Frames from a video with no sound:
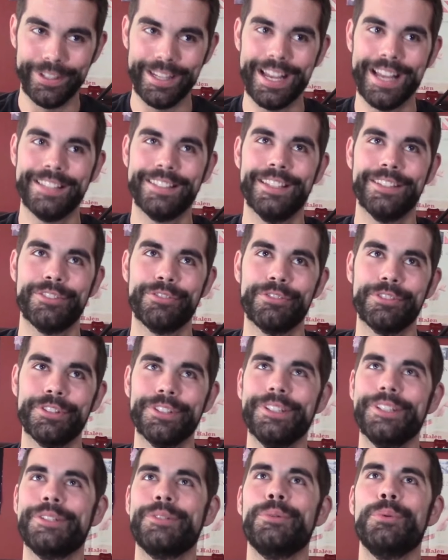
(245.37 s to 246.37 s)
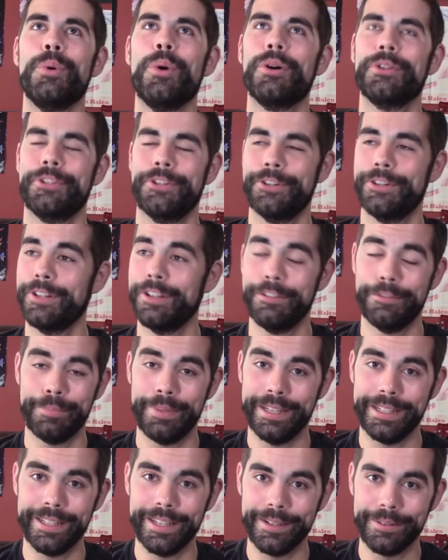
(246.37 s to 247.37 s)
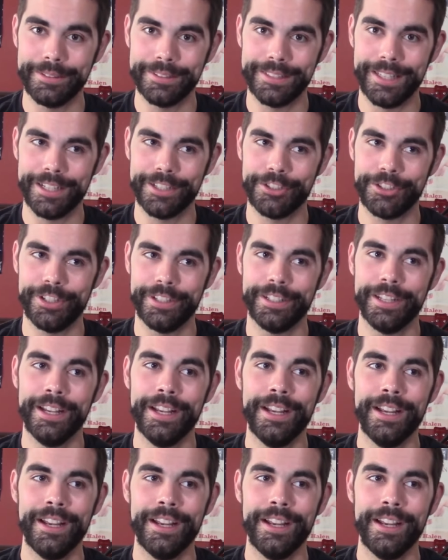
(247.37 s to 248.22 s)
it has this really cool alternative picking section.